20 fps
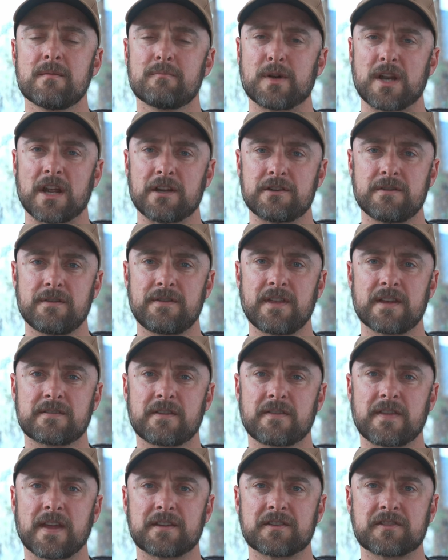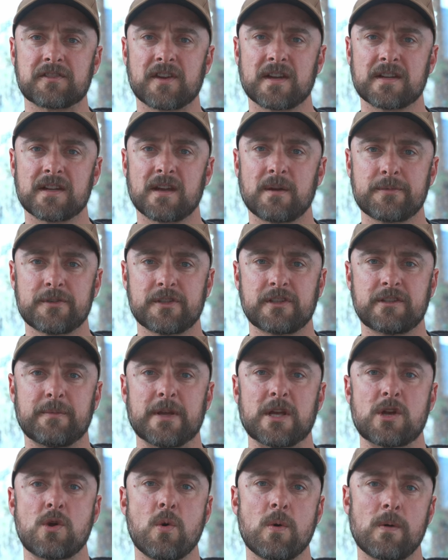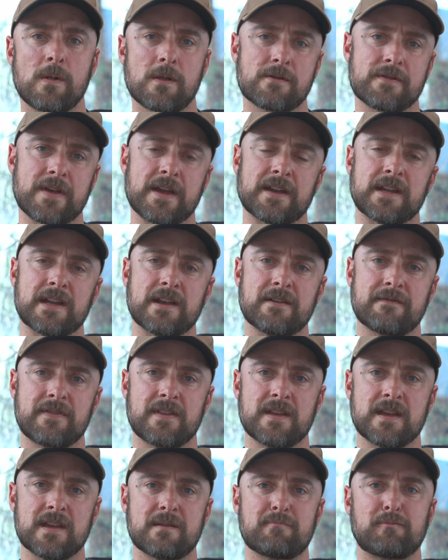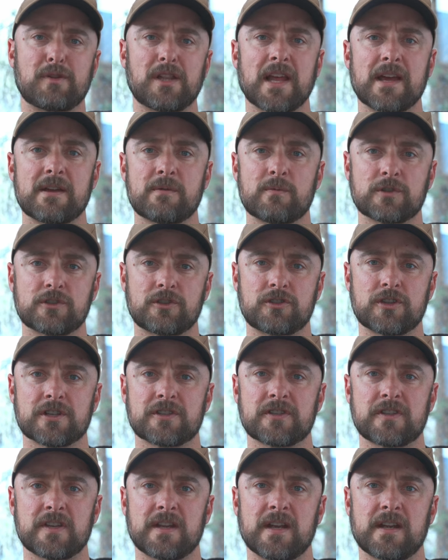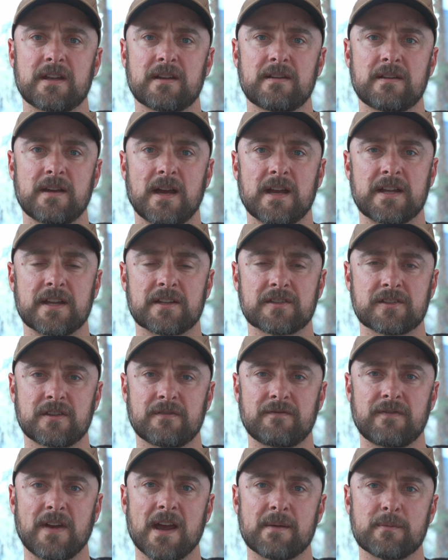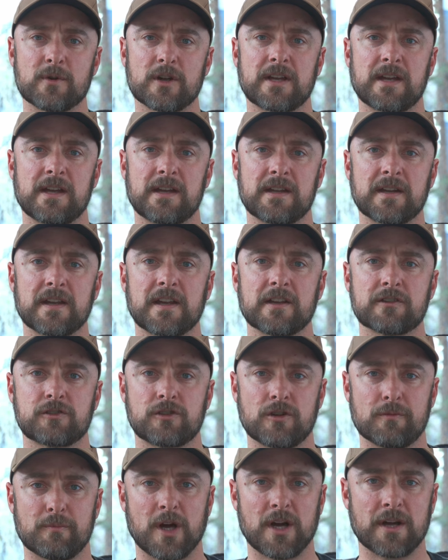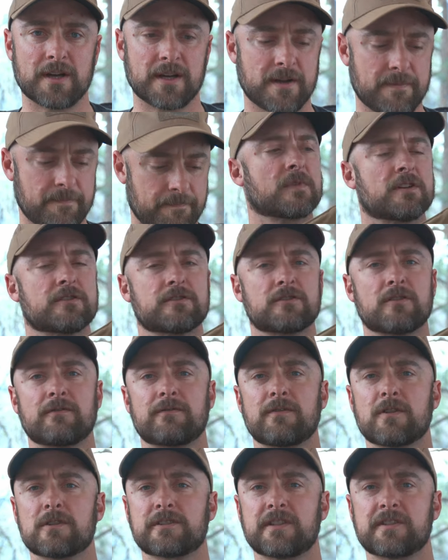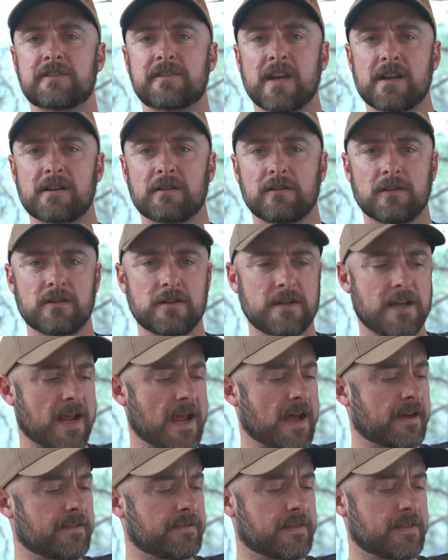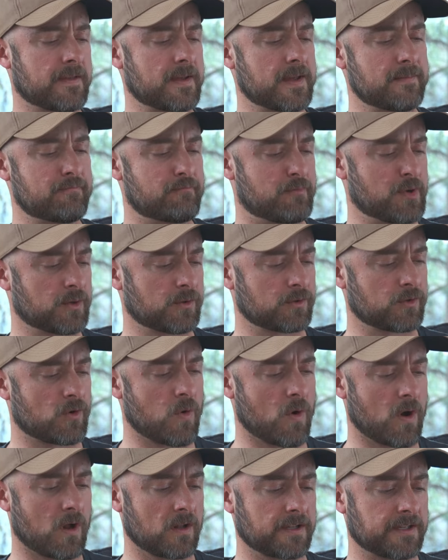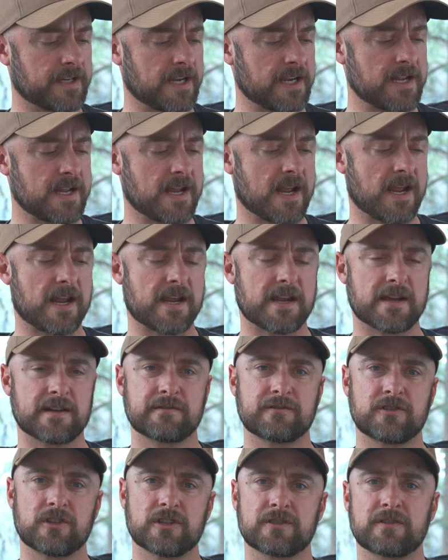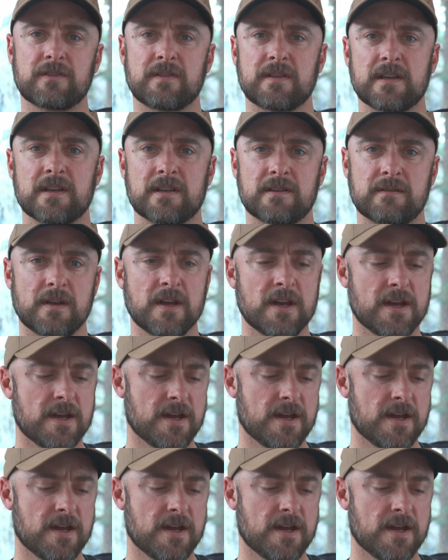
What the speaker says: I do think that design helps it to be cooler than if the plate was just sitting against the fabric and against your body. So first, let's take a look at the build quality and just the